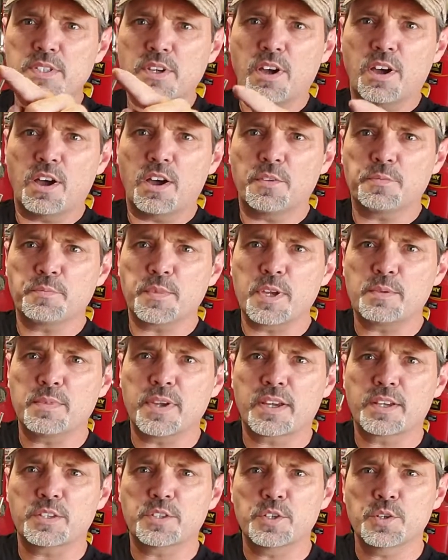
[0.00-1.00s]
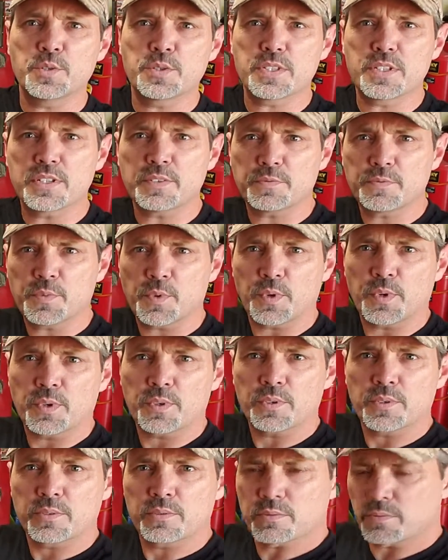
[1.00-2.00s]
off, maybe I could use it
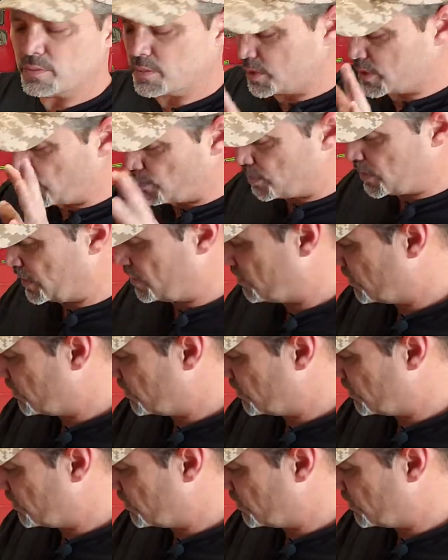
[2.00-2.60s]
for something.